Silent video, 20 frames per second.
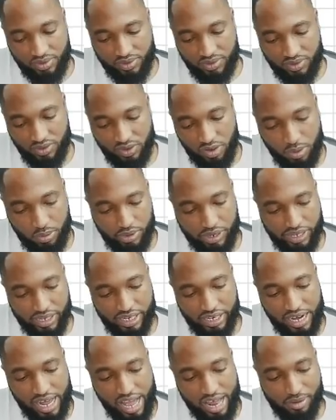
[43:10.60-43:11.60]
Normally
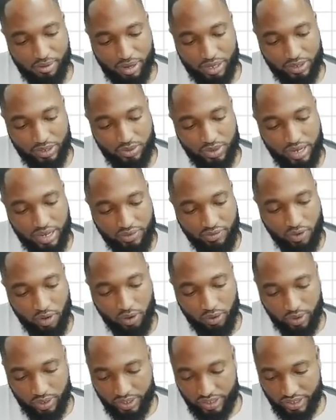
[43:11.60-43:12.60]
in maths we leave our
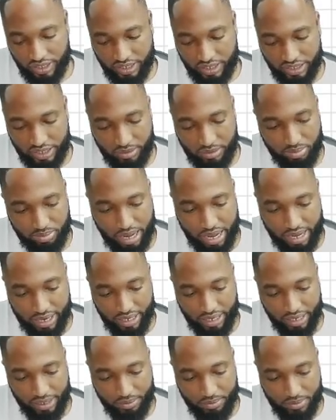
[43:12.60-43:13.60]
questions in pi,
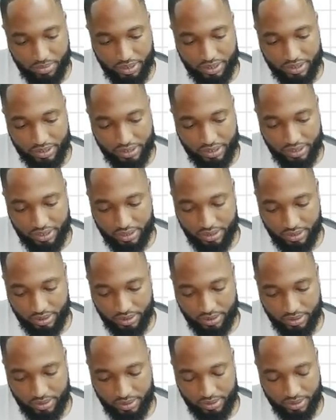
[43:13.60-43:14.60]
but
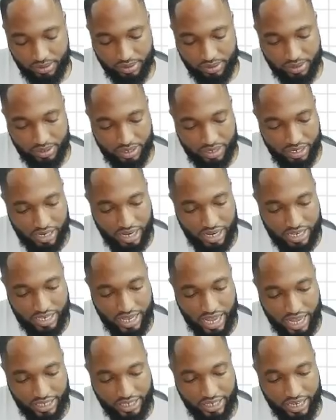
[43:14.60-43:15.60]
they
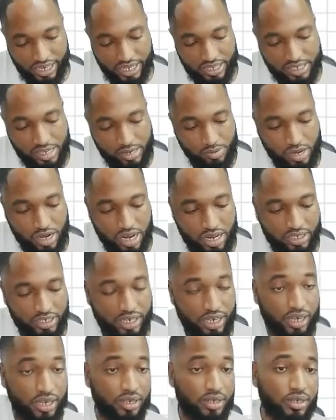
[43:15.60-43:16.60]
decide to get some of that
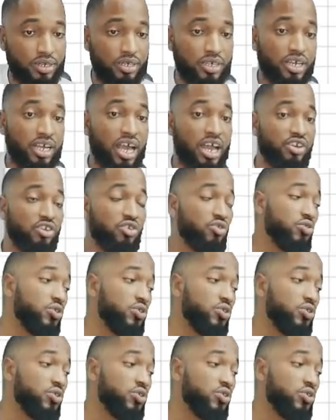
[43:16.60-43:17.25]
here. Can you do